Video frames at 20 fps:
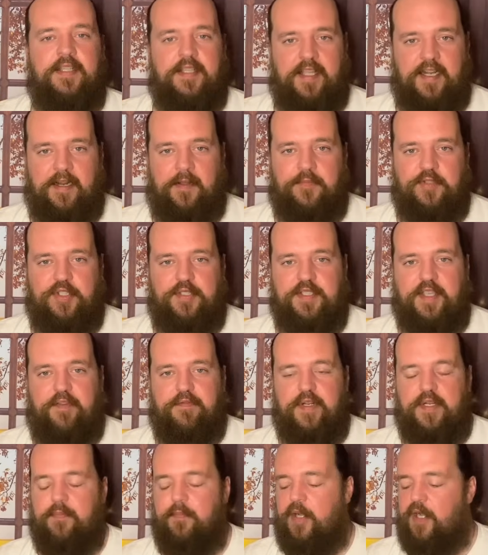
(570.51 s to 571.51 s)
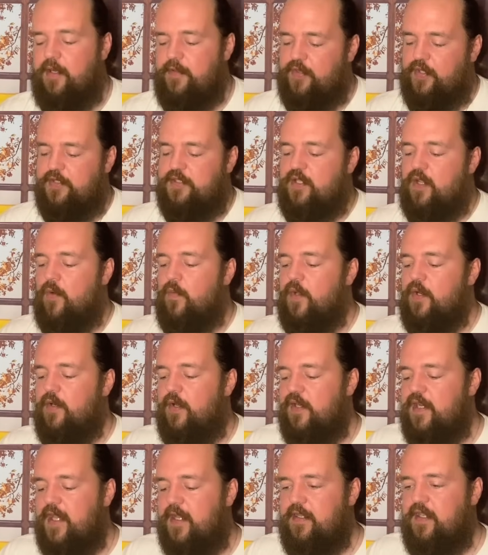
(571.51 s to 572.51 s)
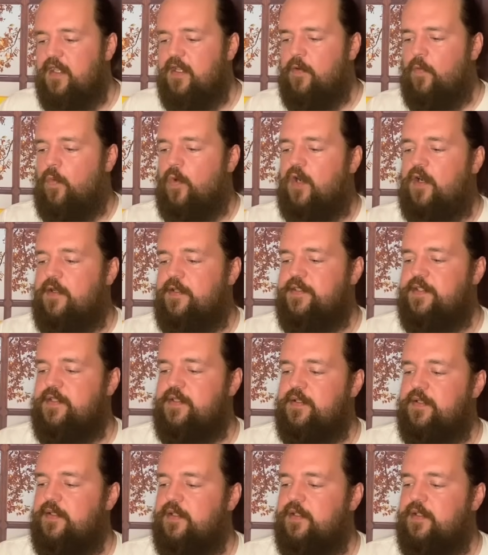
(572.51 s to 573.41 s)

and I'm just giving you mine. Let's go in on that King of Wands.